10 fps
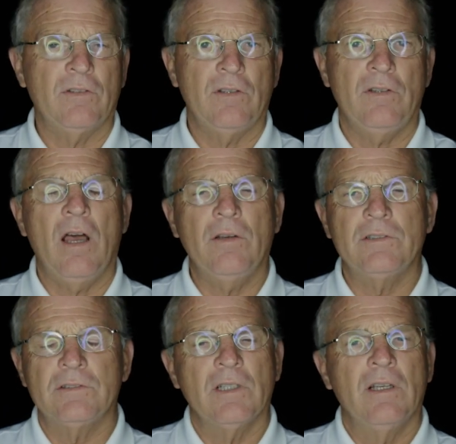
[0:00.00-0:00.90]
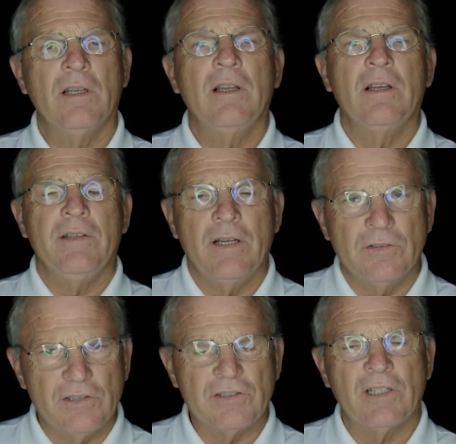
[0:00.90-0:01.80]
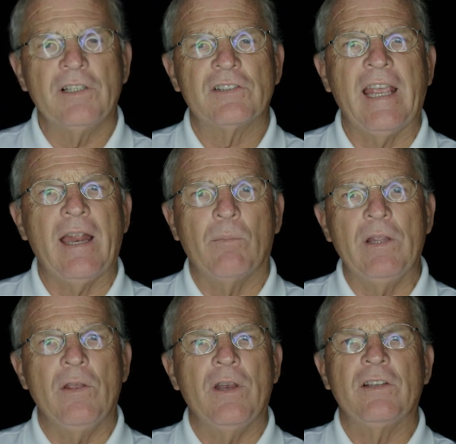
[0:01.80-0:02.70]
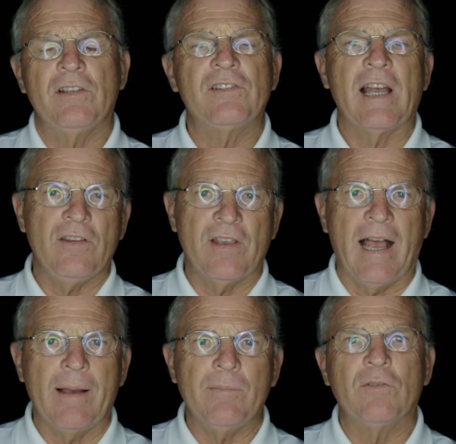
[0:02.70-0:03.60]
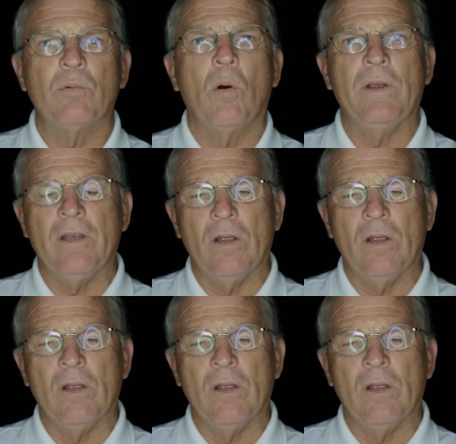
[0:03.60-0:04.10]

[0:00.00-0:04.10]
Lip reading: I said, y'all just understand, we do this. This is our job. This is what we